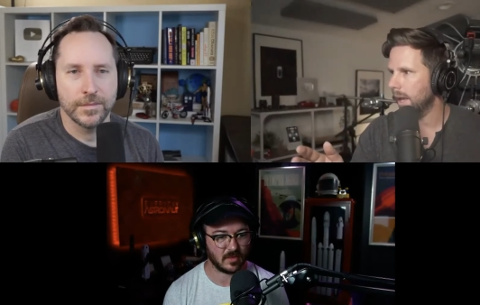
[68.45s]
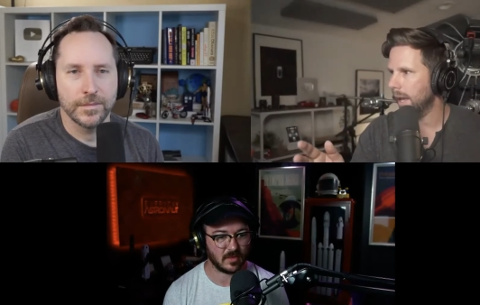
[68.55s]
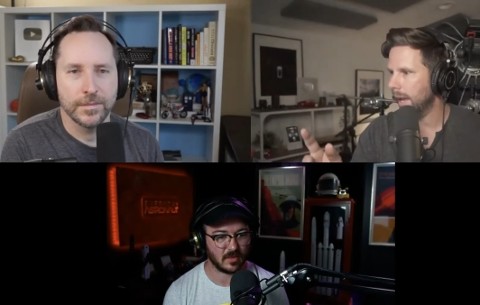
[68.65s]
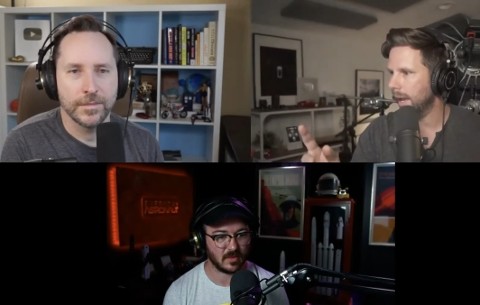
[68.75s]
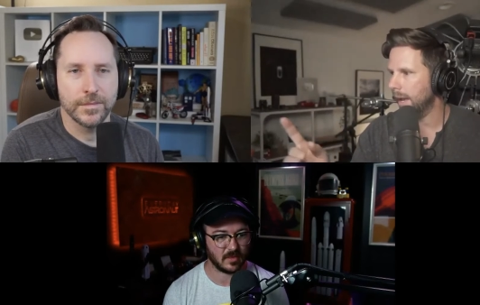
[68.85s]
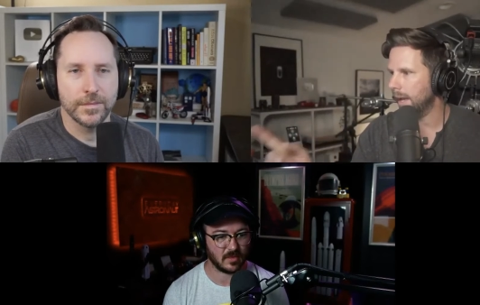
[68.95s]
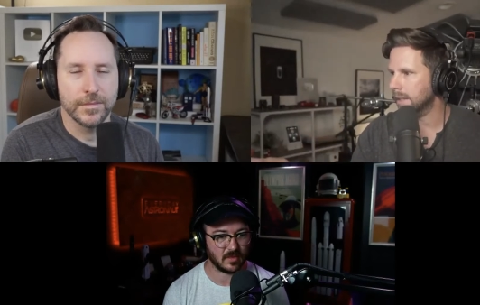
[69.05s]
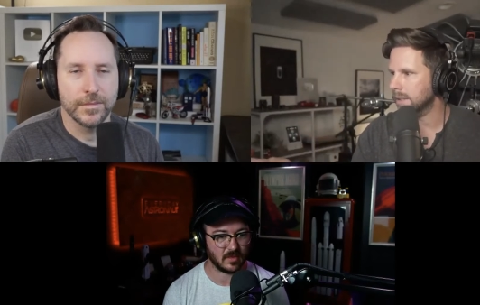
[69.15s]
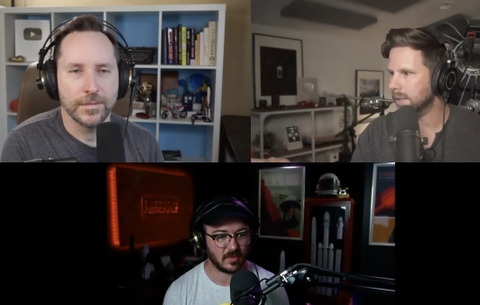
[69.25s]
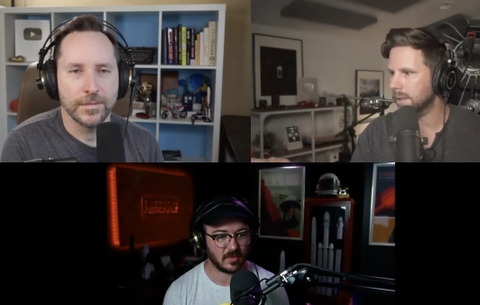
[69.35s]

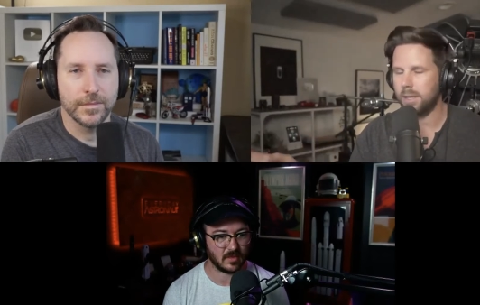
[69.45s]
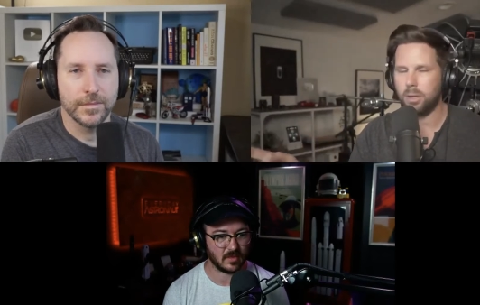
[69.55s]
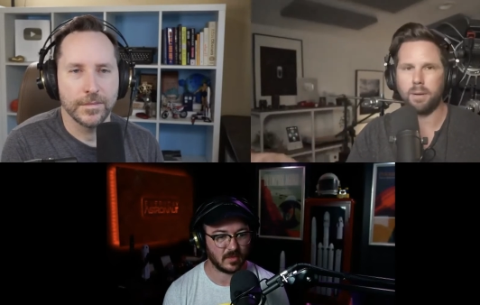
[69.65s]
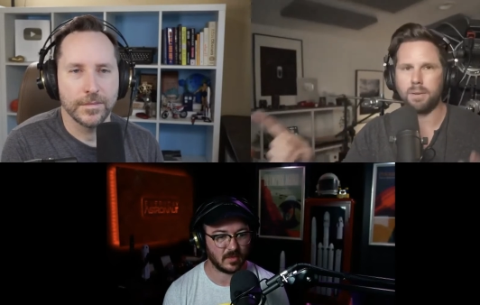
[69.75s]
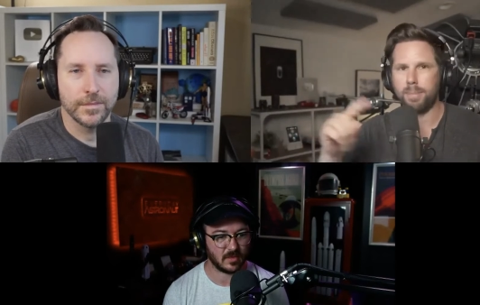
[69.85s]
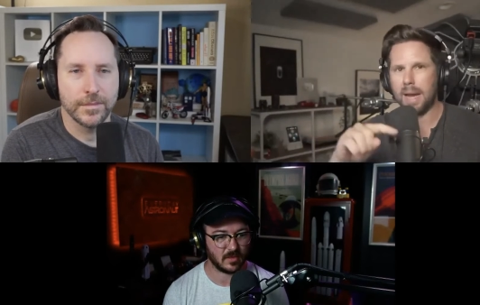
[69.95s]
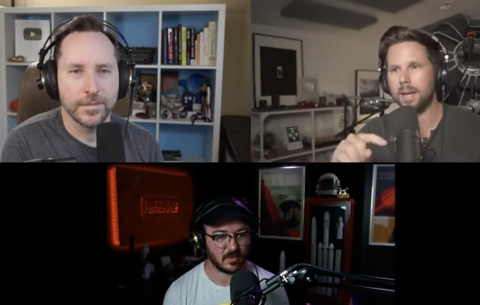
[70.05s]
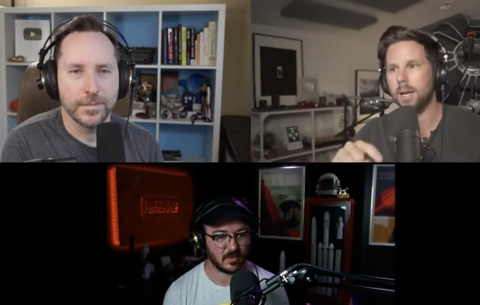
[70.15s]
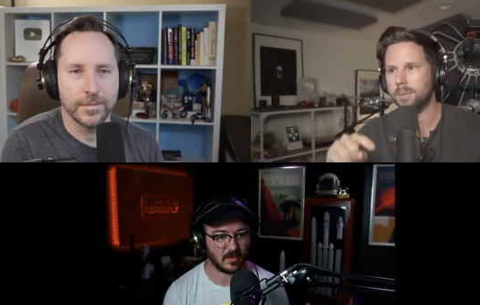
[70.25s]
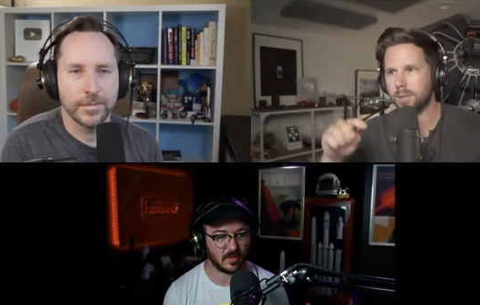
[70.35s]
Speaker 1: and then you have to back
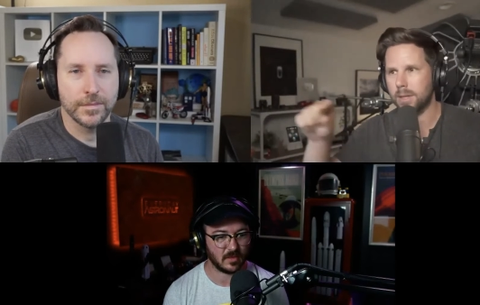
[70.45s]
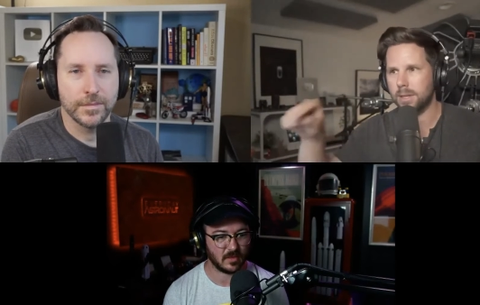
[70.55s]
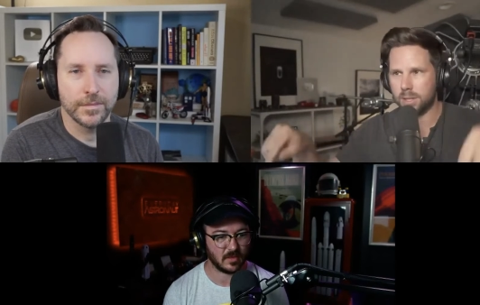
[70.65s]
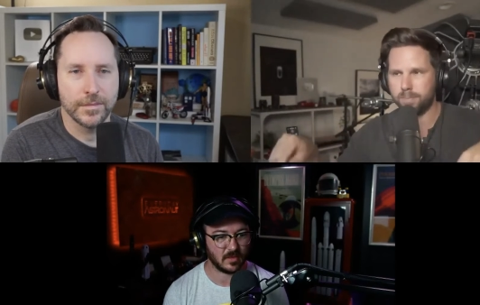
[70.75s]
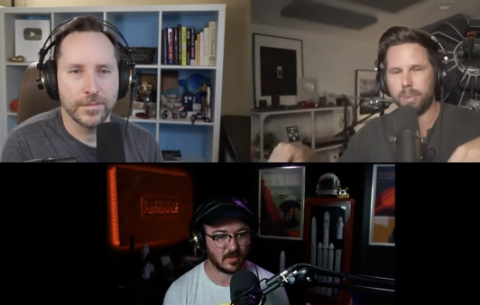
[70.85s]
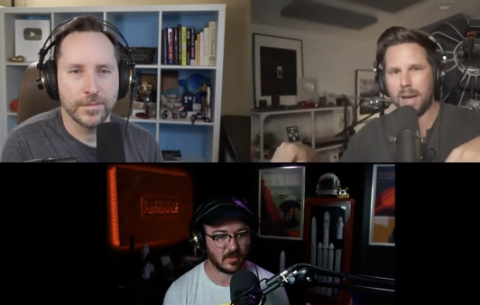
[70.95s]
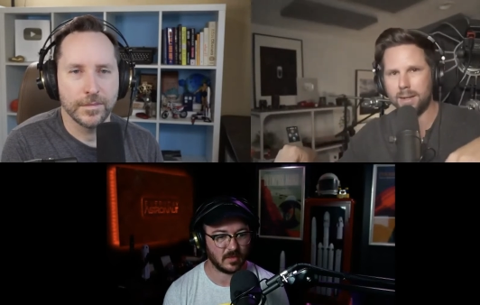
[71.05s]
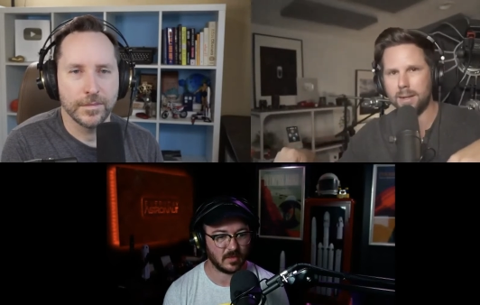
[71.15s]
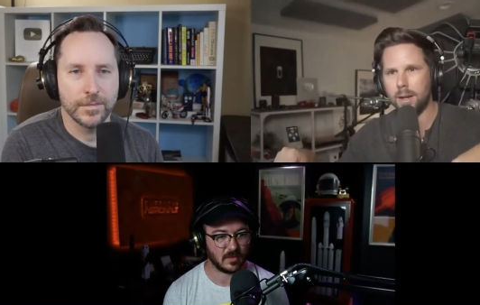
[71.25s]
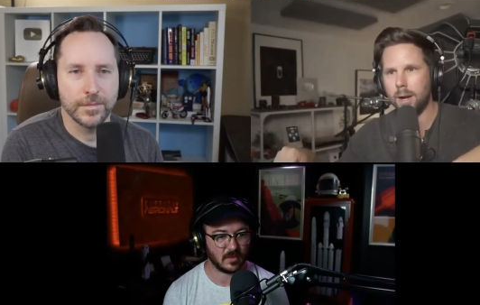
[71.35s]
it up so they just
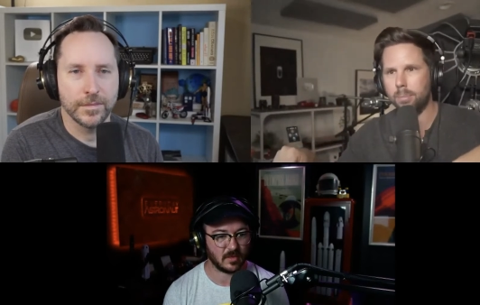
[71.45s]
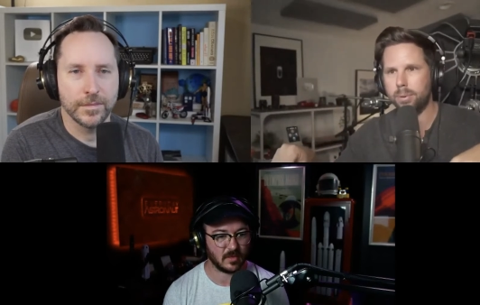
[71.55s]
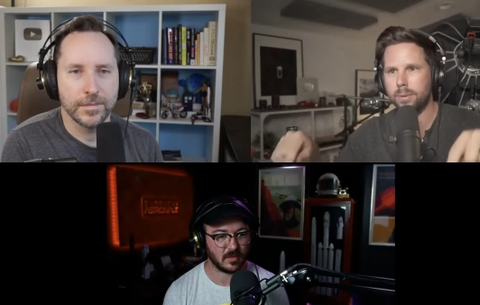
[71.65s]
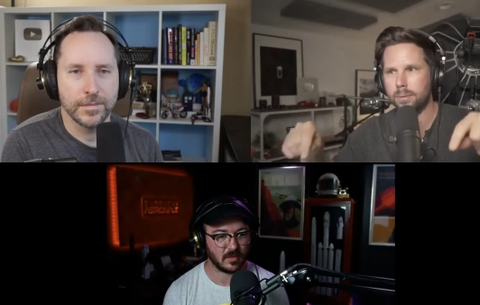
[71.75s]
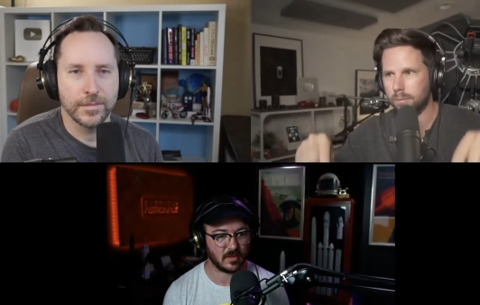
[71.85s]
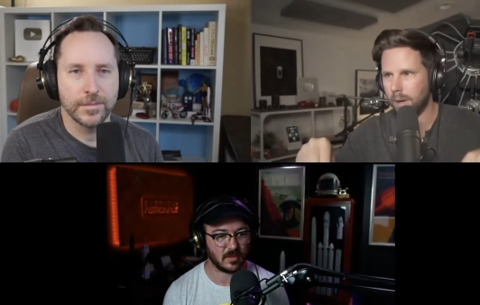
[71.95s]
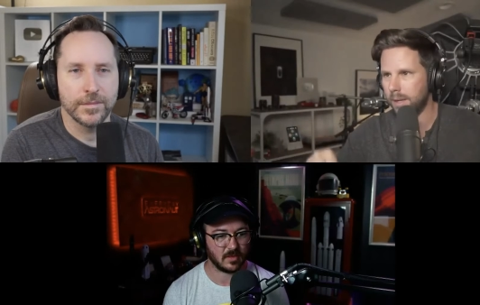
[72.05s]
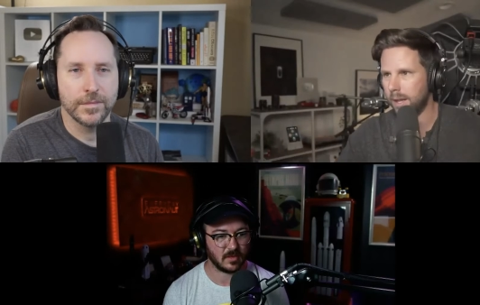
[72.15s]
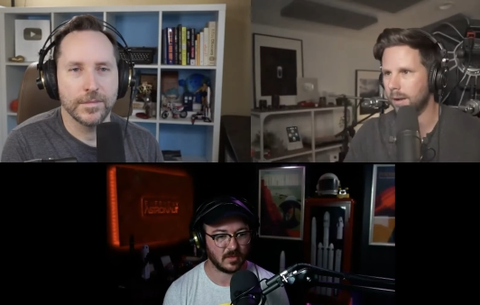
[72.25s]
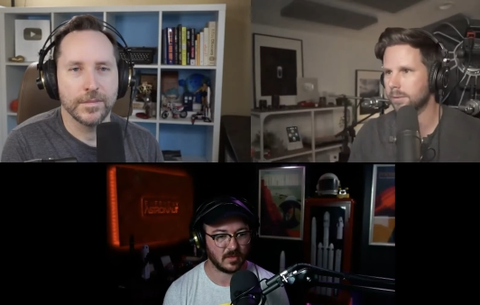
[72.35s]
backed it up right
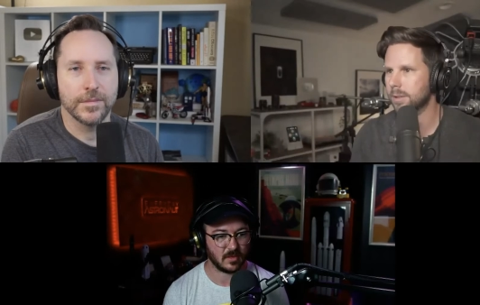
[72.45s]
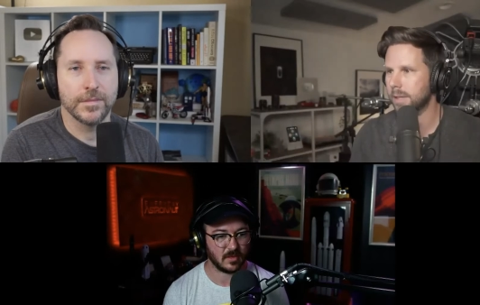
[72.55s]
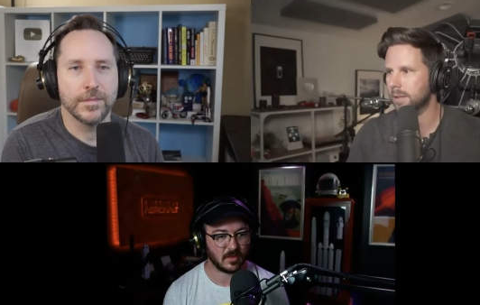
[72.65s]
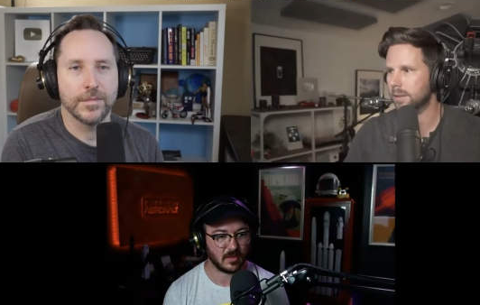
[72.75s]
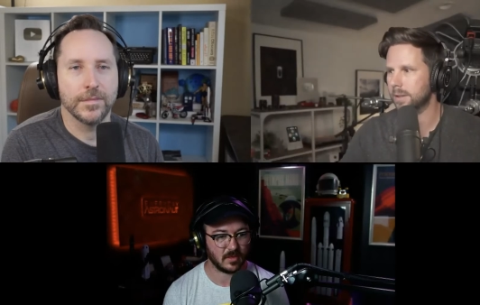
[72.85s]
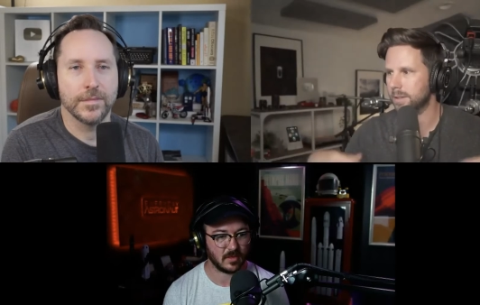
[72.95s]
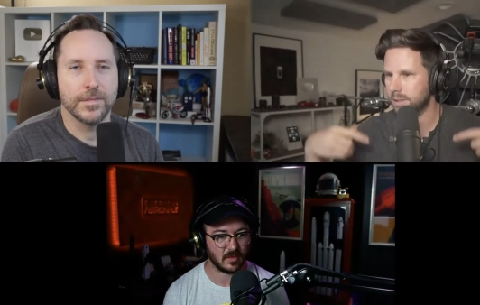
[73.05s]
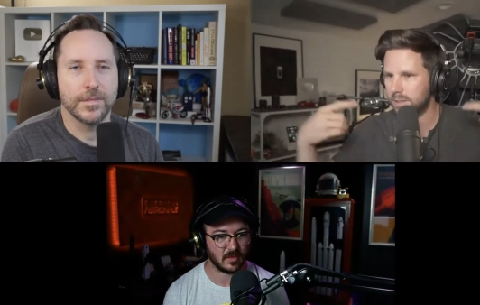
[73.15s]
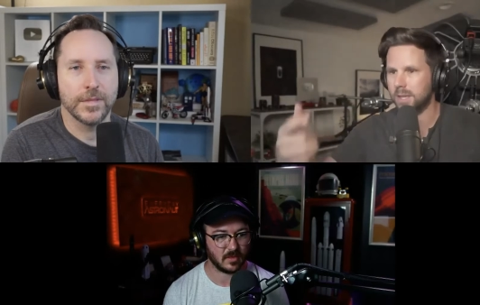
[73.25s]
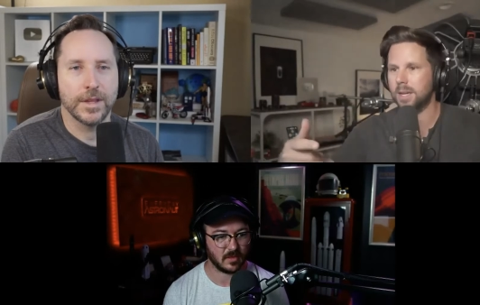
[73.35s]
now so they they
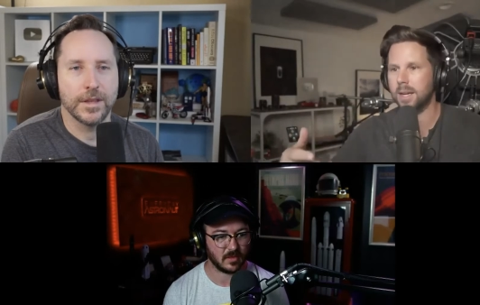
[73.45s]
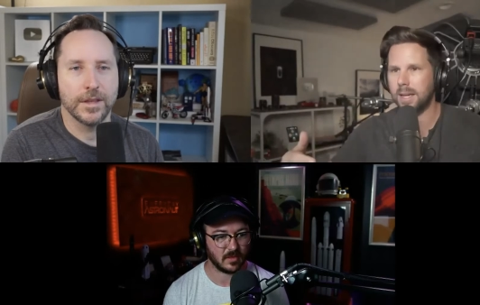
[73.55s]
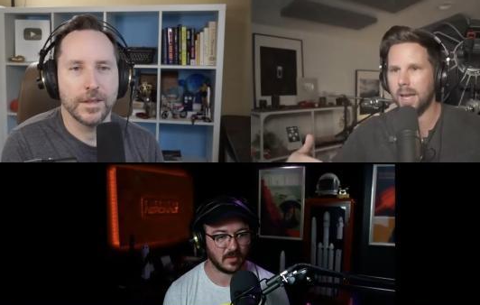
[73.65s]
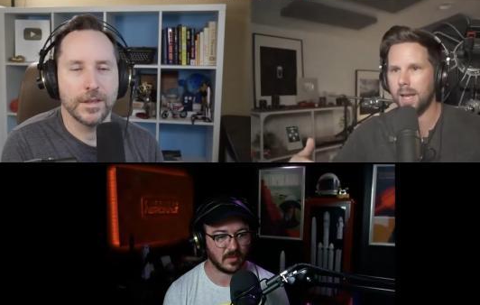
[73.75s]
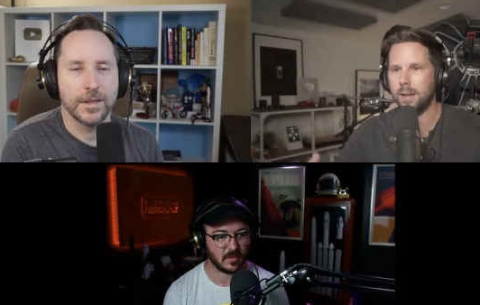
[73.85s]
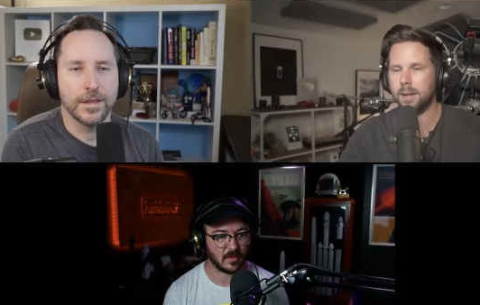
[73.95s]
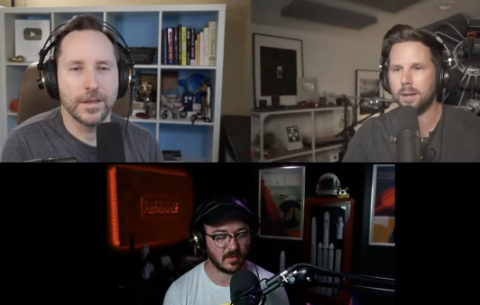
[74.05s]
just did it again